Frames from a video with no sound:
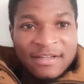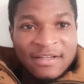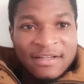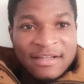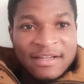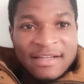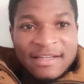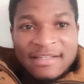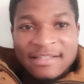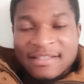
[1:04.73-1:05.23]

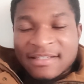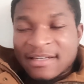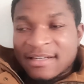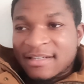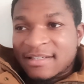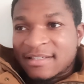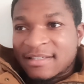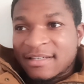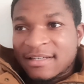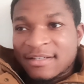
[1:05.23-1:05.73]
is
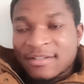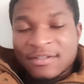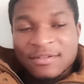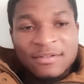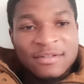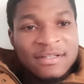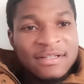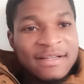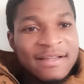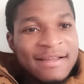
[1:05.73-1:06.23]
is is to
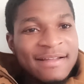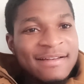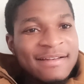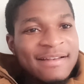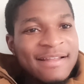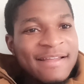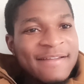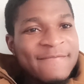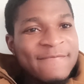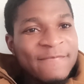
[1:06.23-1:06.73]
kind of
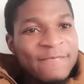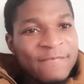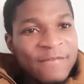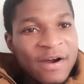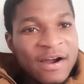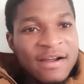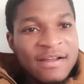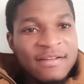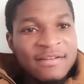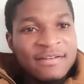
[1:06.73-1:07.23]
like
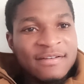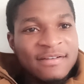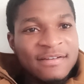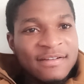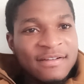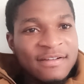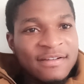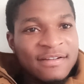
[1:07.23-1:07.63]
find